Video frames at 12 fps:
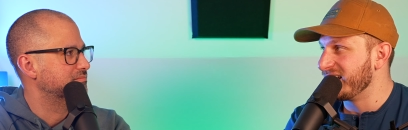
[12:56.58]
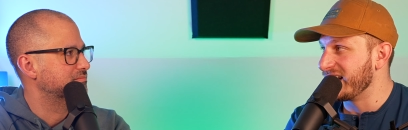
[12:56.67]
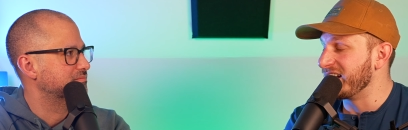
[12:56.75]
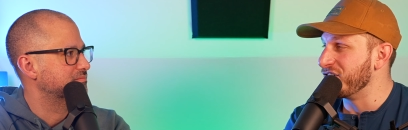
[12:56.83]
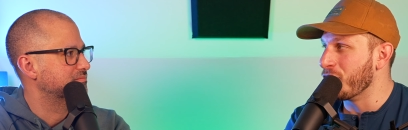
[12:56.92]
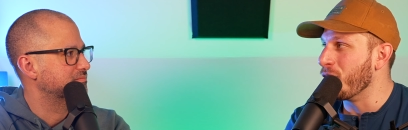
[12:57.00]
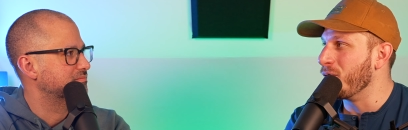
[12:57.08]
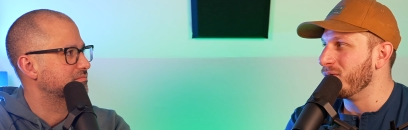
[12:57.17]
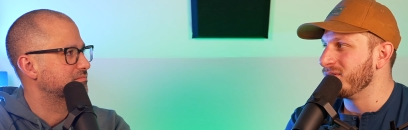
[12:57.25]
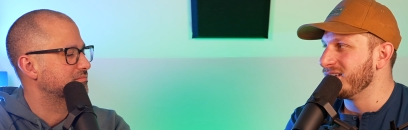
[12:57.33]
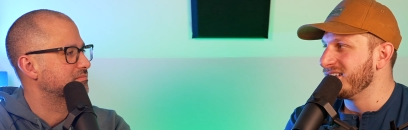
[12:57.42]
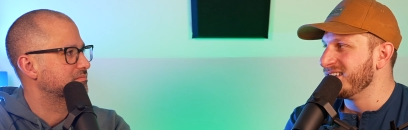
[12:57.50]
Speaker 1: and I don't.
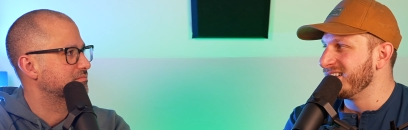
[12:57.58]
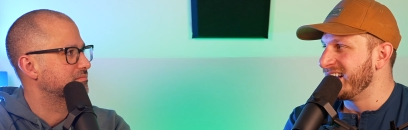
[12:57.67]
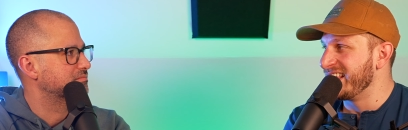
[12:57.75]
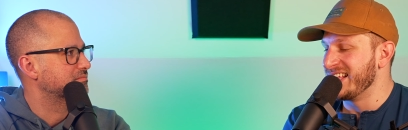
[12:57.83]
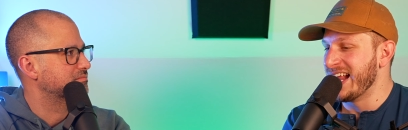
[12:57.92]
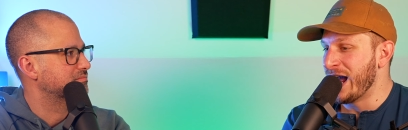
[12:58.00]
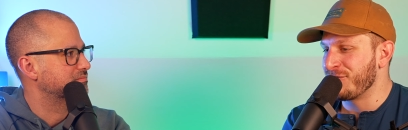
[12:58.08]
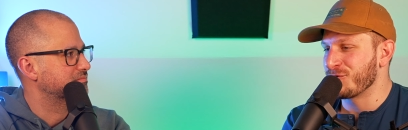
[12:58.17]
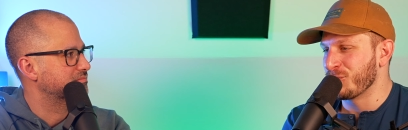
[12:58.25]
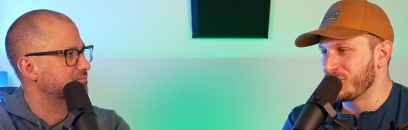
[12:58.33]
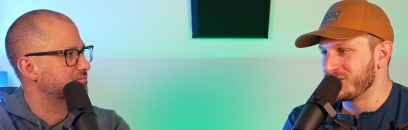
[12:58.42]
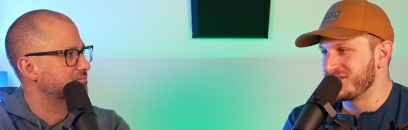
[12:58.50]
And then
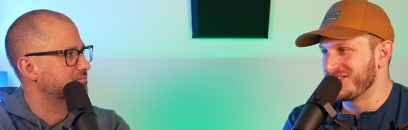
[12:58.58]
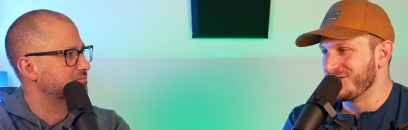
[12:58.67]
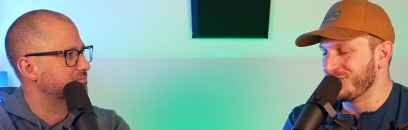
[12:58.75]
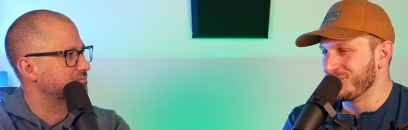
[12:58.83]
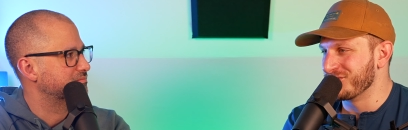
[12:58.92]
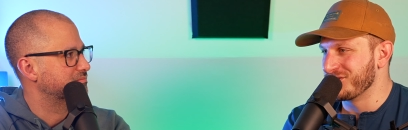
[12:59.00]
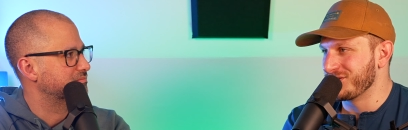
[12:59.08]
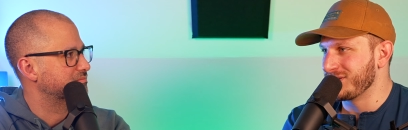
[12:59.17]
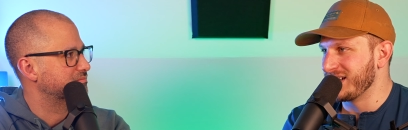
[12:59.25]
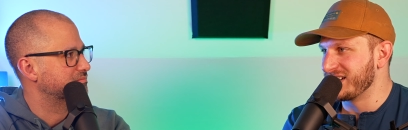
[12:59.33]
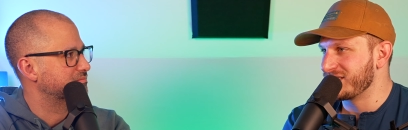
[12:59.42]
afterwards, the Lord's just like,